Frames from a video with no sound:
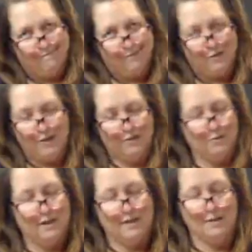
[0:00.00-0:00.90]
So that's
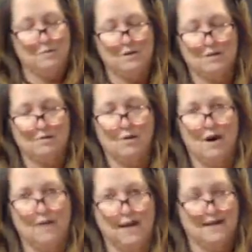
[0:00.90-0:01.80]
really something you can do
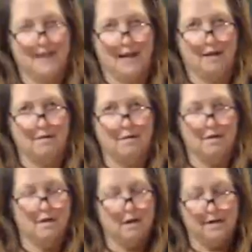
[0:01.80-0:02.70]
on that day.
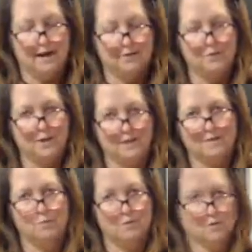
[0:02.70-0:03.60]
That's really
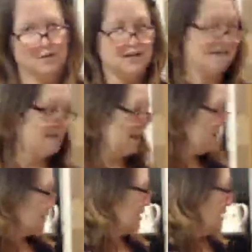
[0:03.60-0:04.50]
super easy.
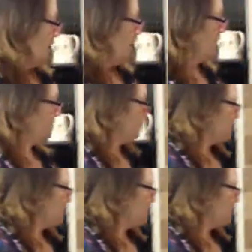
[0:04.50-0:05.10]
Um,